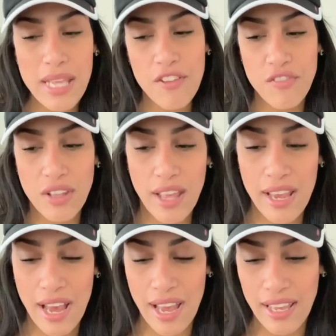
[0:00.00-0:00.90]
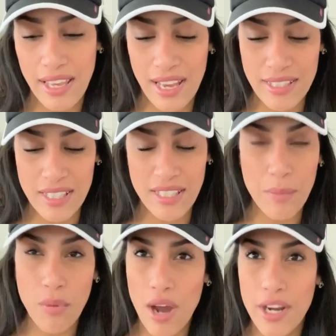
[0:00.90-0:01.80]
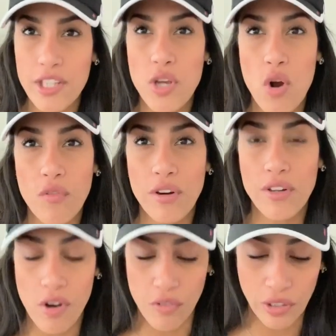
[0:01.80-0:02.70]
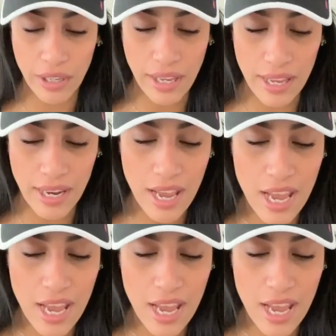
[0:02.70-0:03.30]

I feel like I get the same products over and over again.